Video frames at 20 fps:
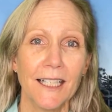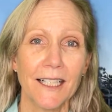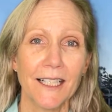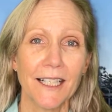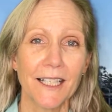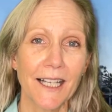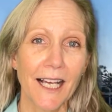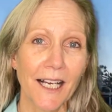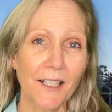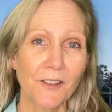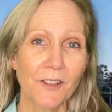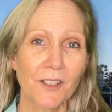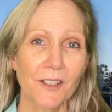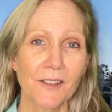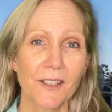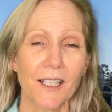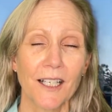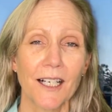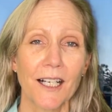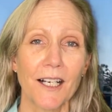that that's
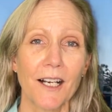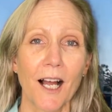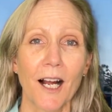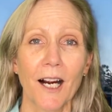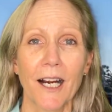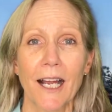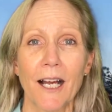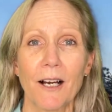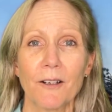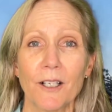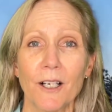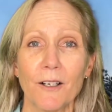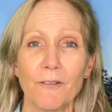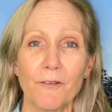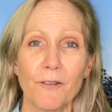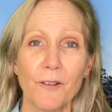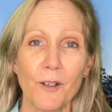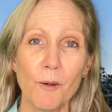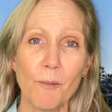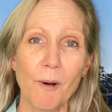just going to knock out a
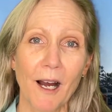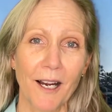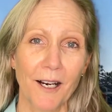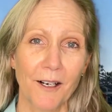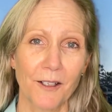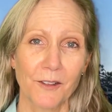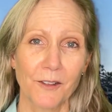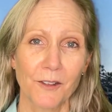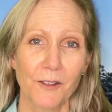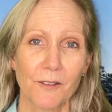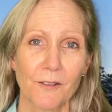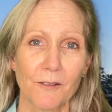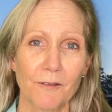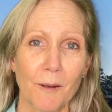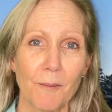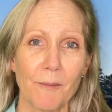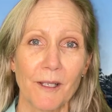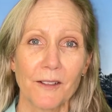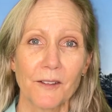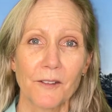few buyers
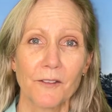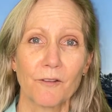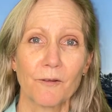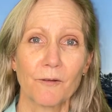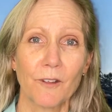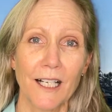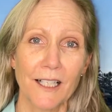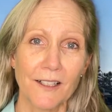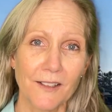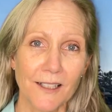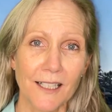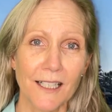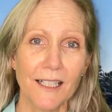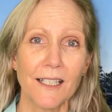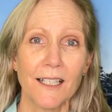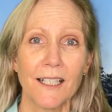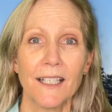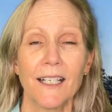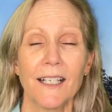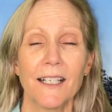from this
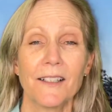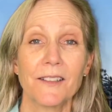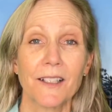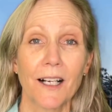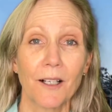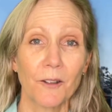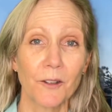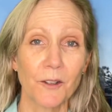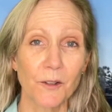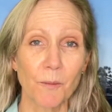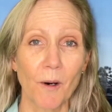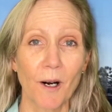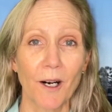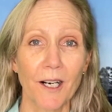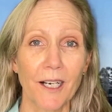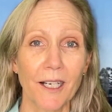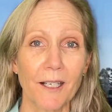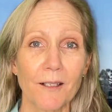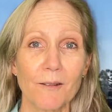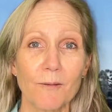frenzied seller's
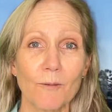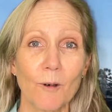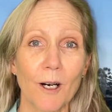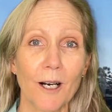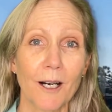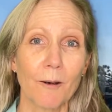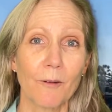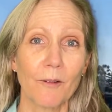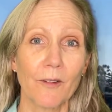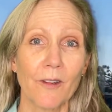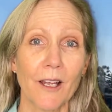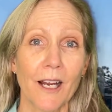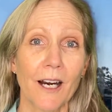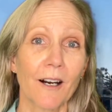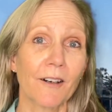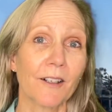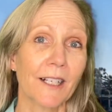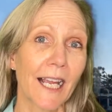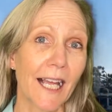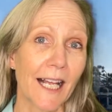market where they
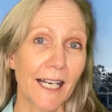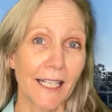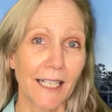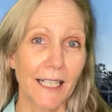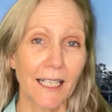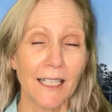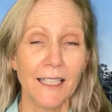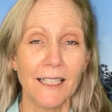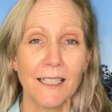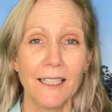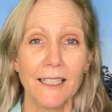are getting